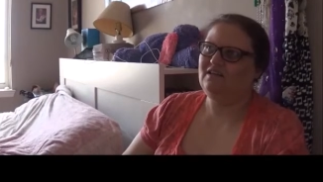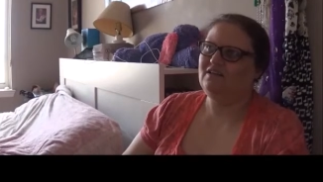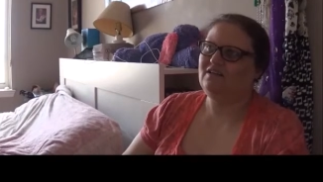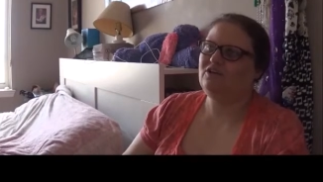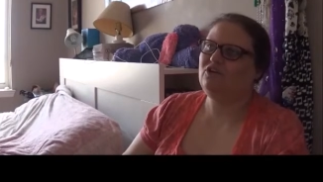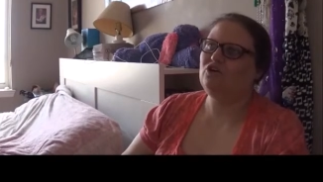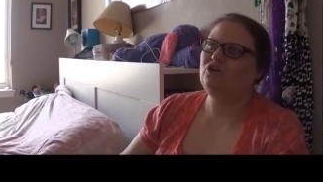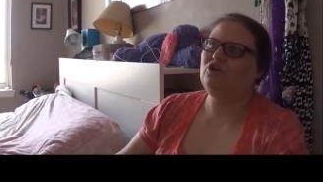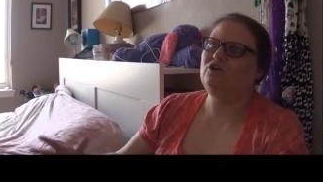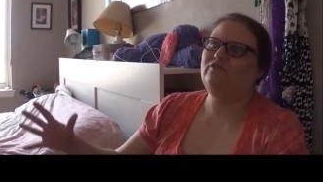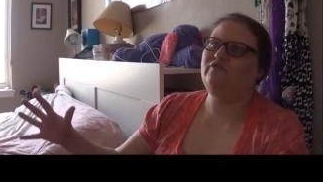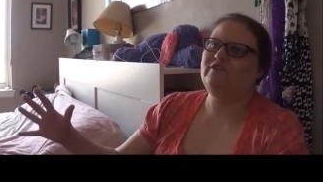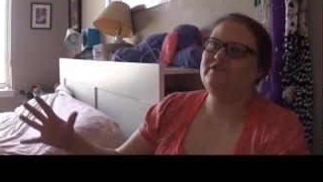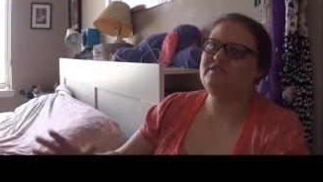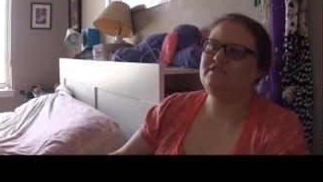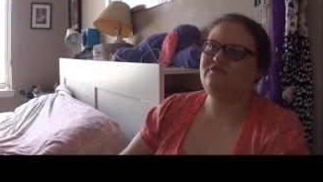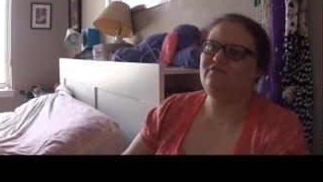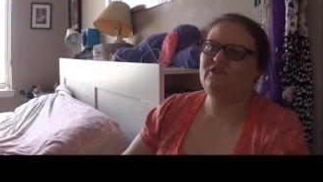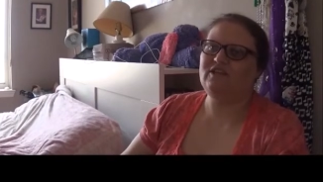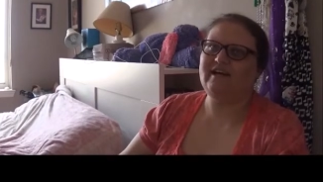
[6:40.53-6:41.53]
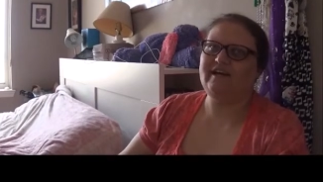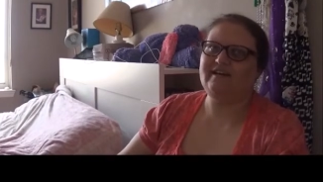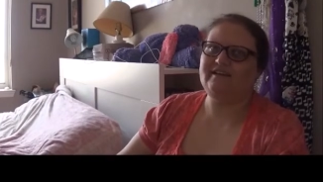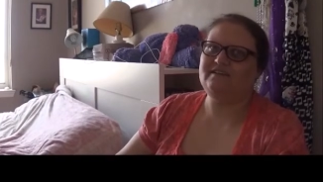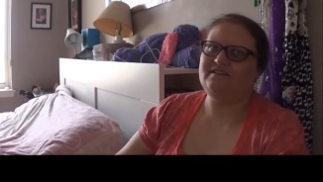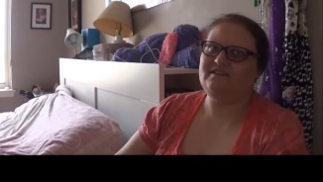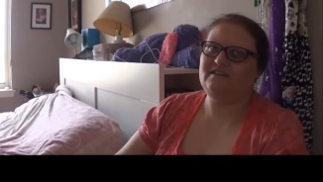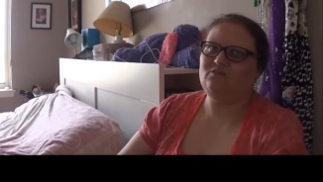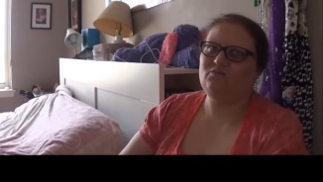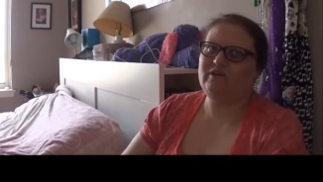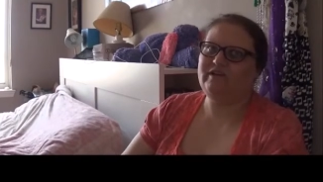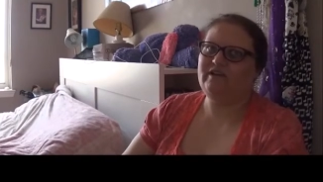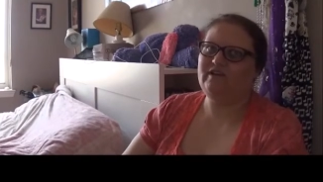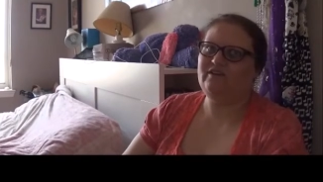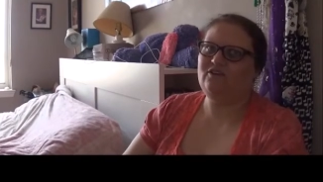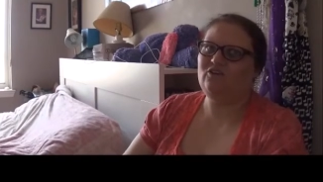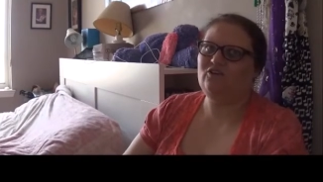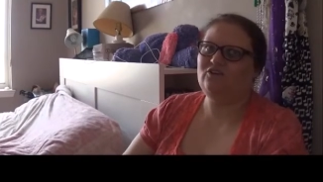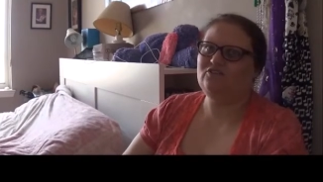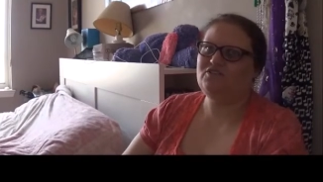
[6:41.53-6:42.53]
curve is flattened and we
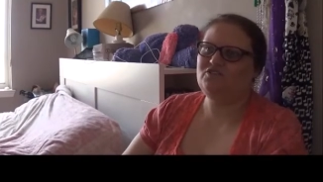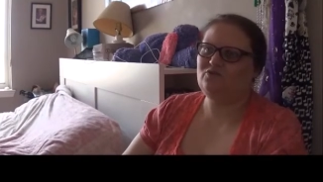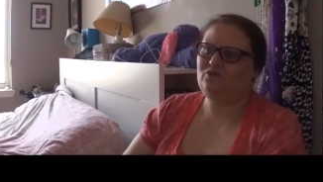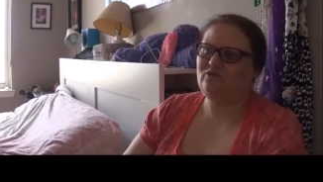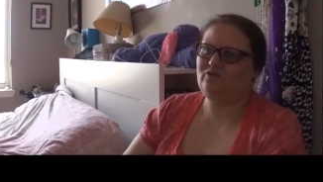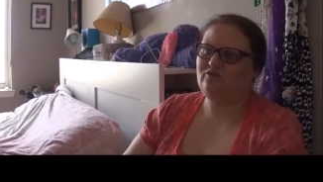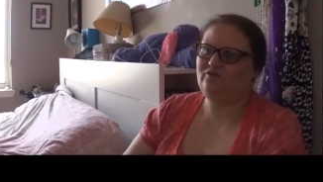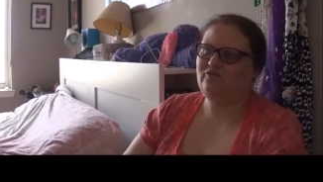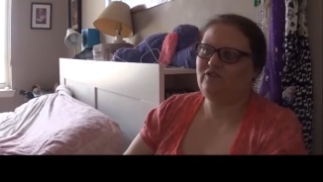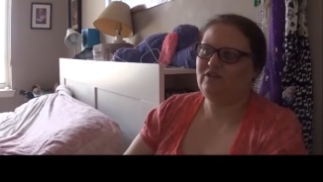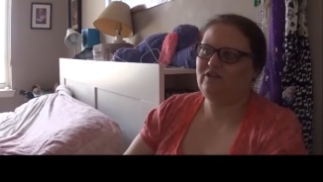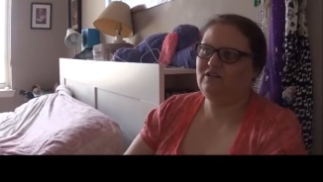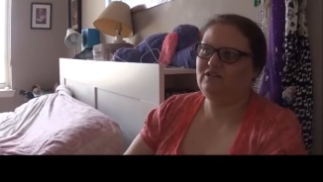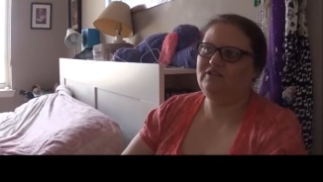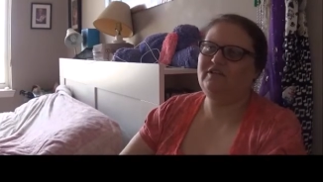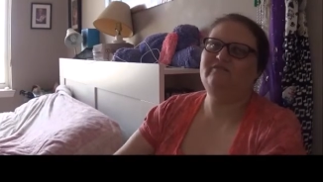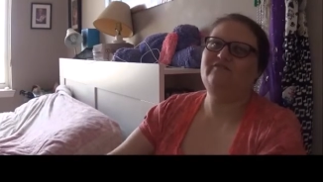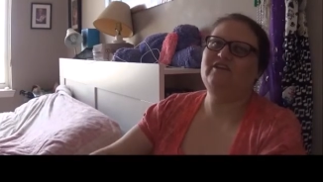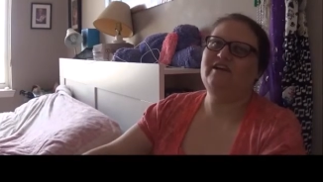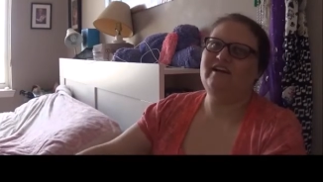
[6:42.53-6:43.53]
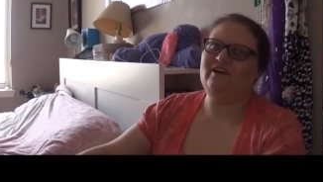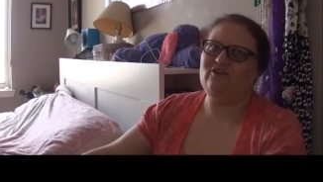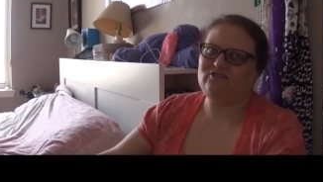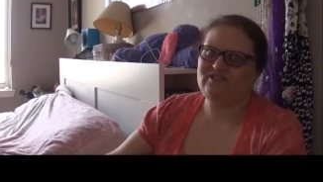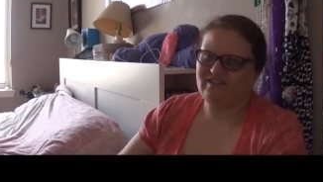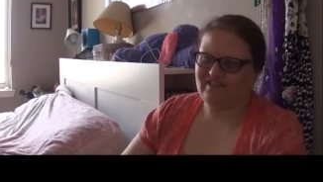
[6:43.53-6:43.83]
can all sort of uh, leave the house